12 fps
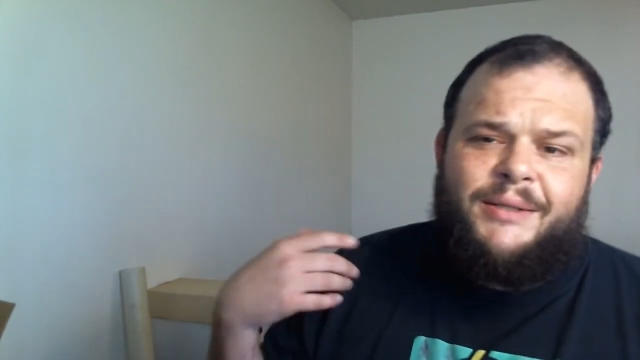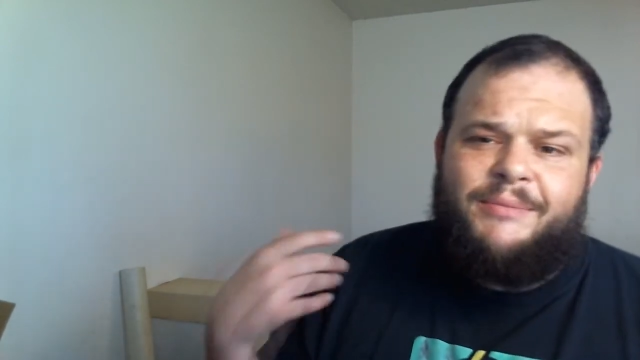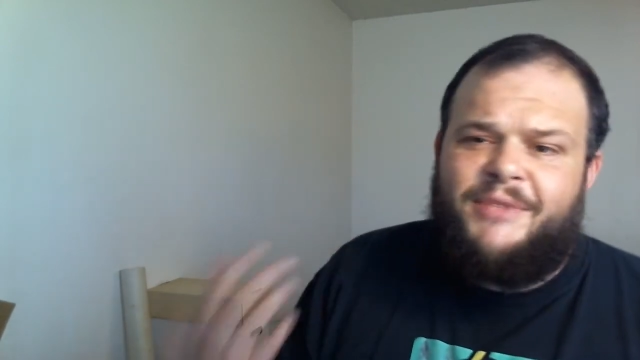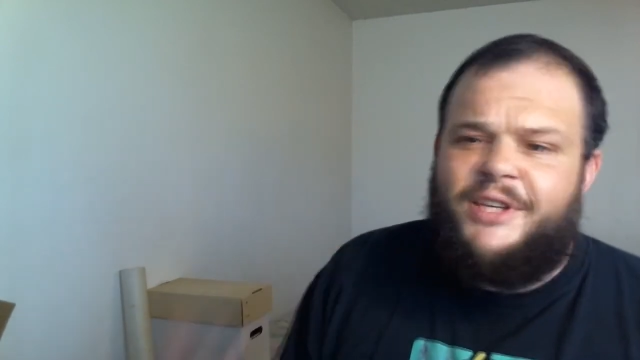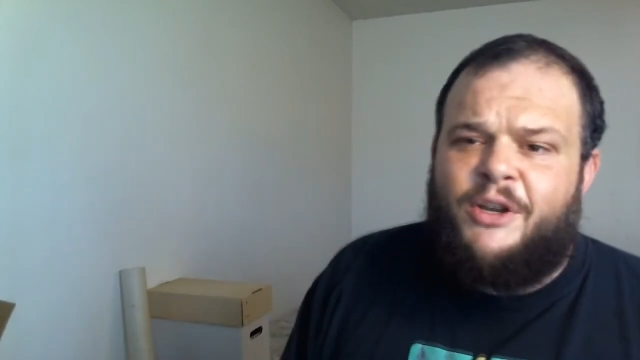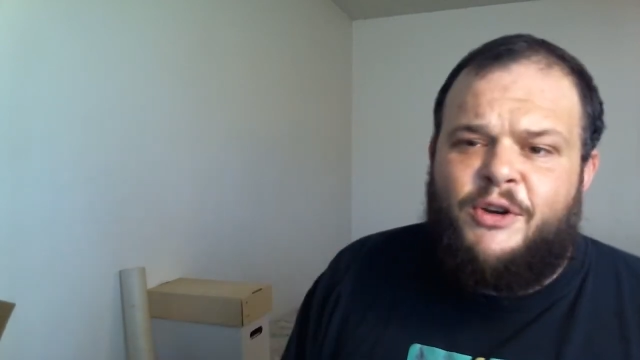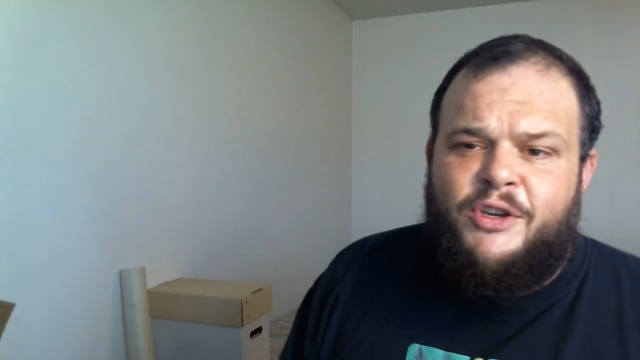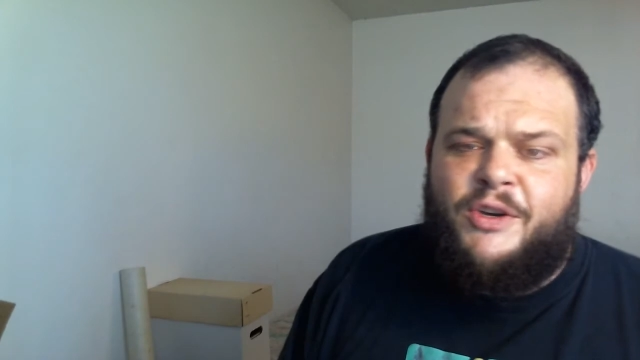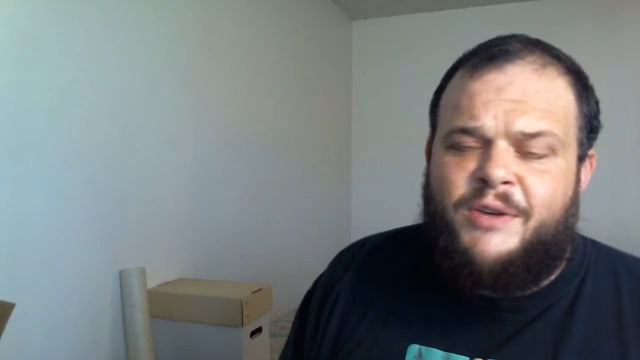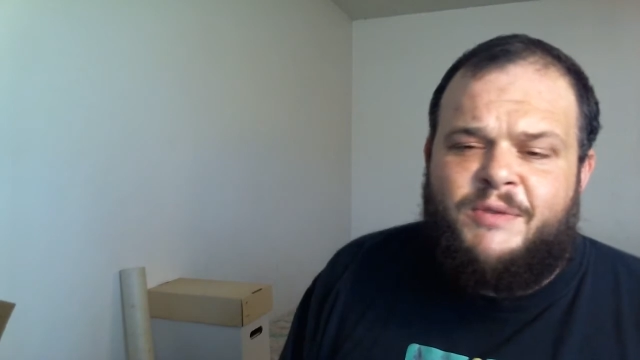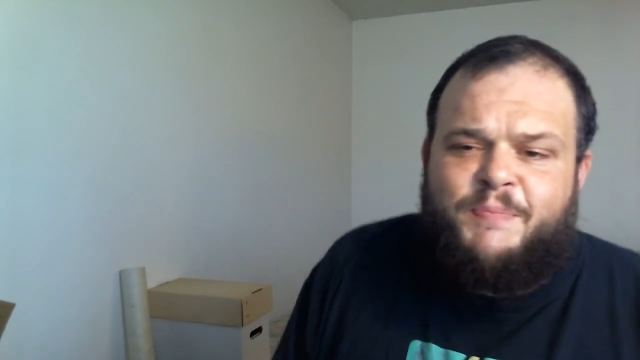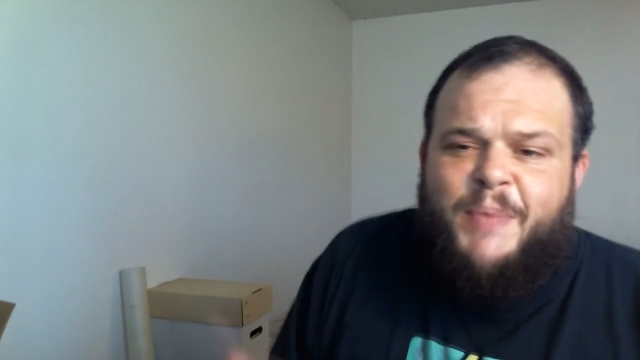You know,
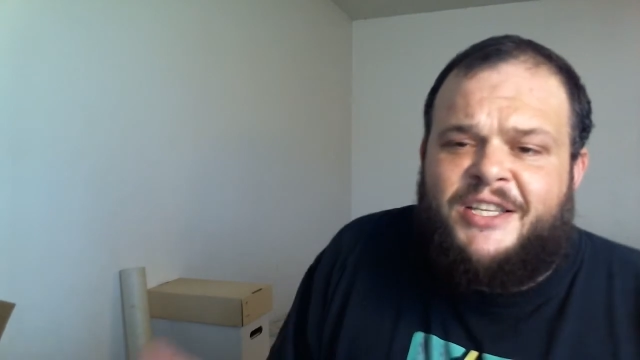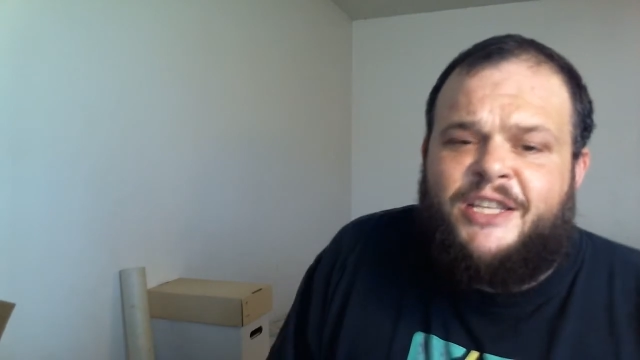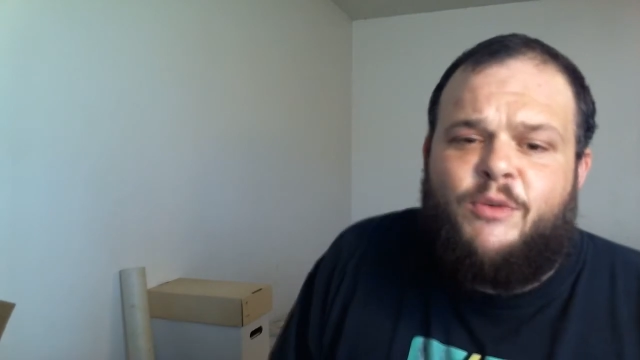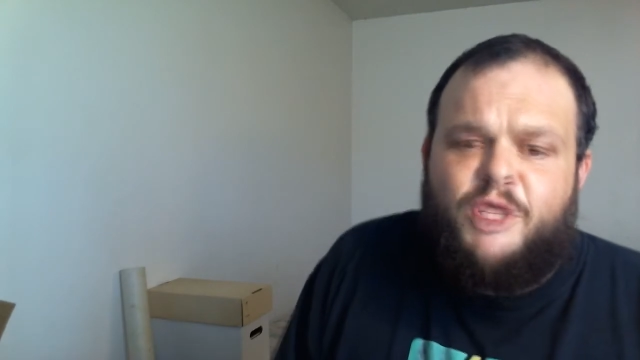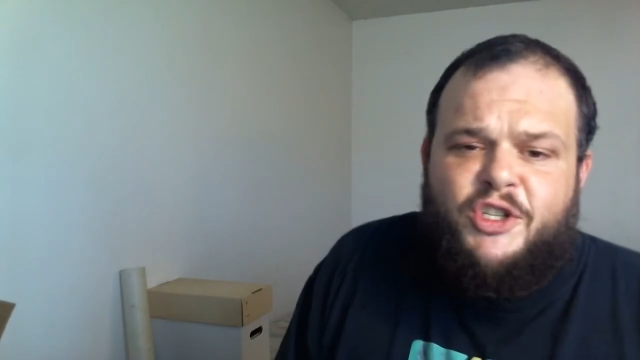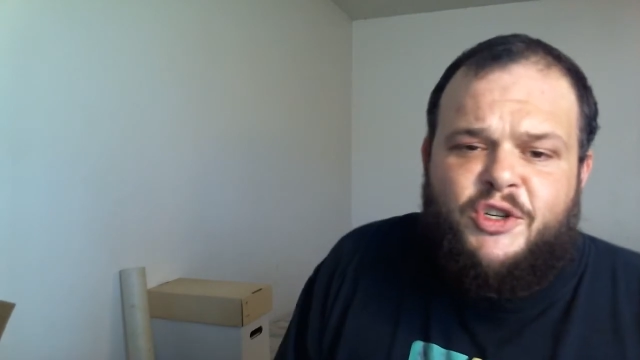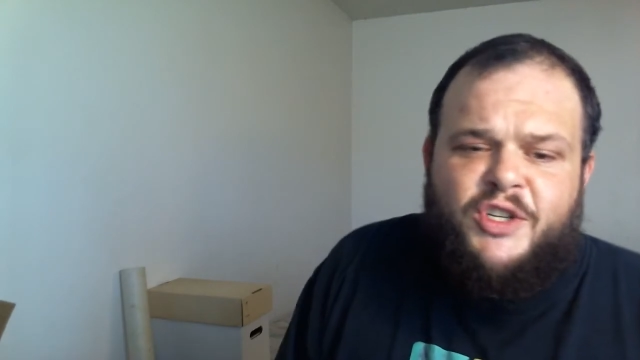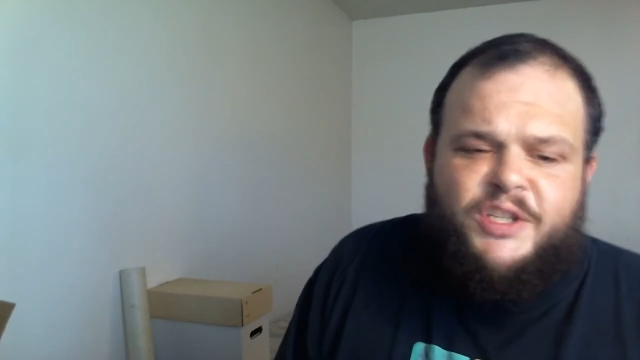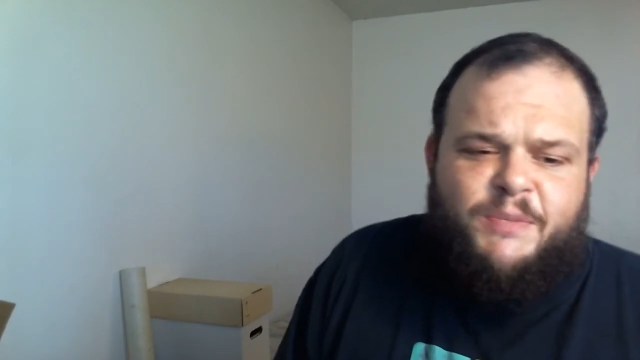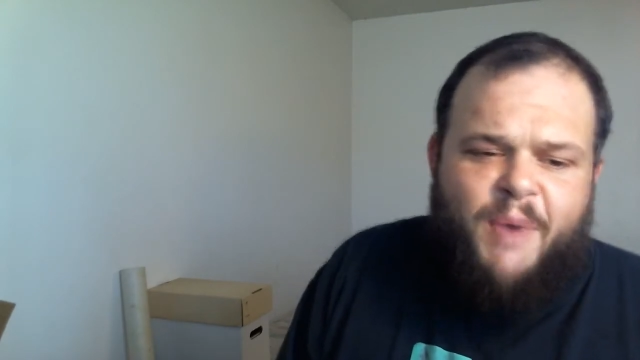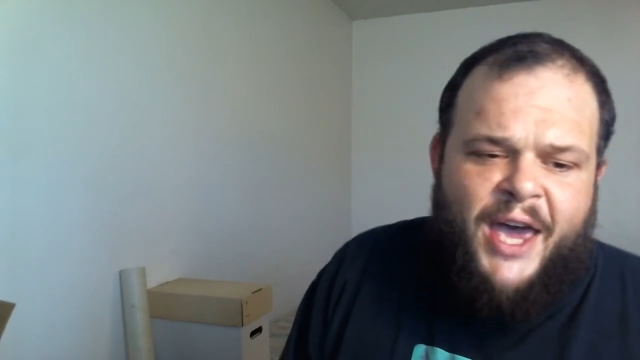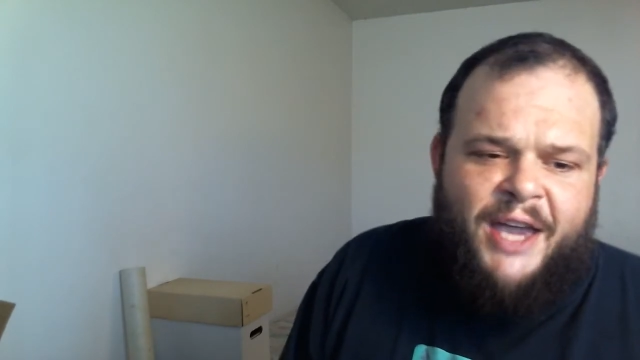it was basically what you
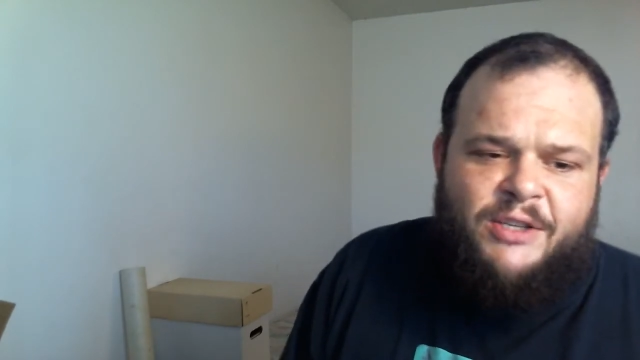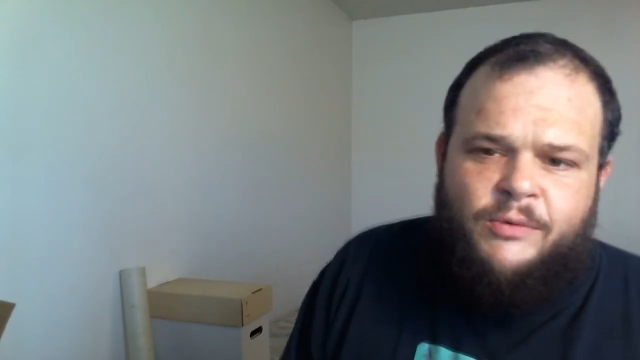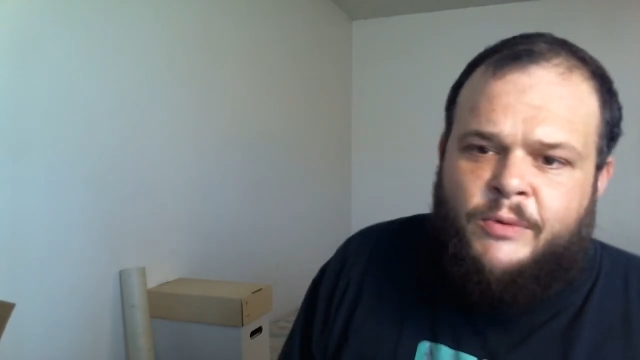expect